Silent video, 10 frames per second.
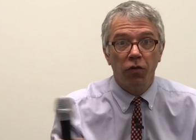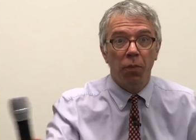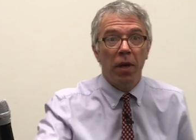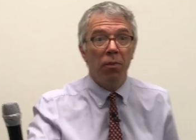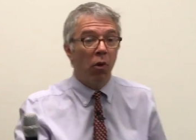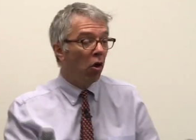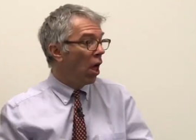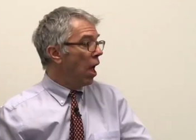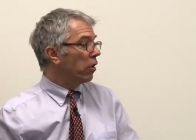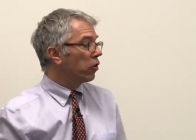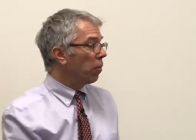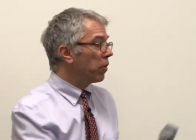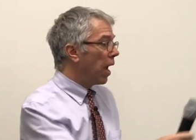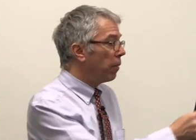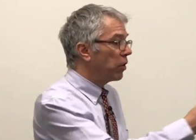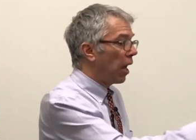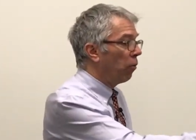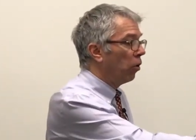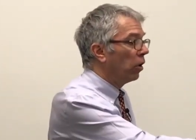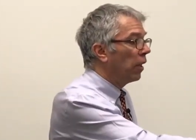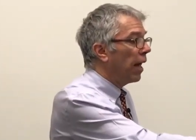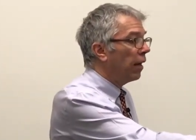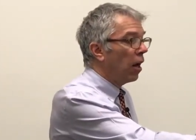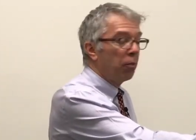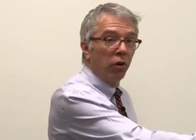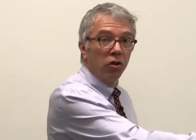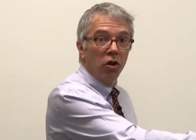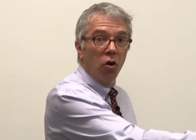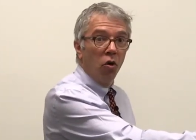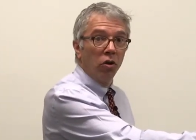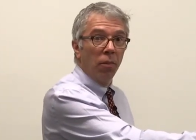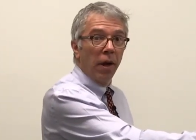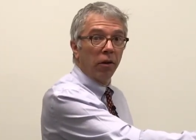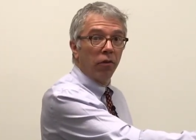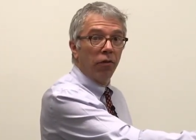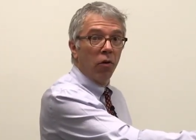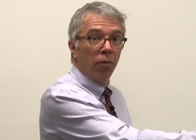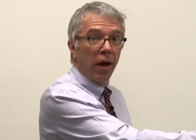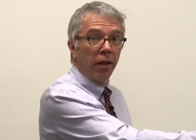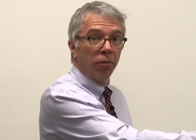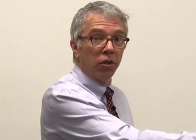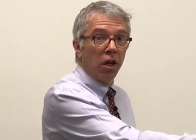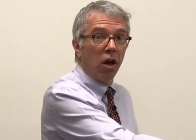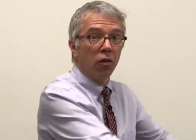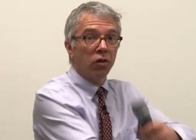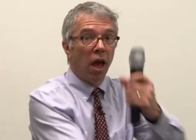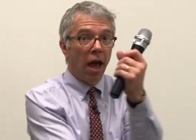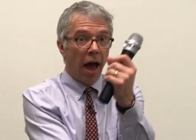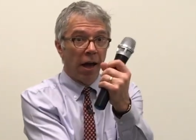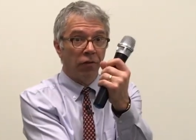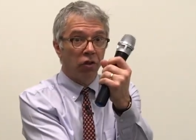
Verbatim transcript: for people. Sometimes I will let a person hold a microphone by themselves. I've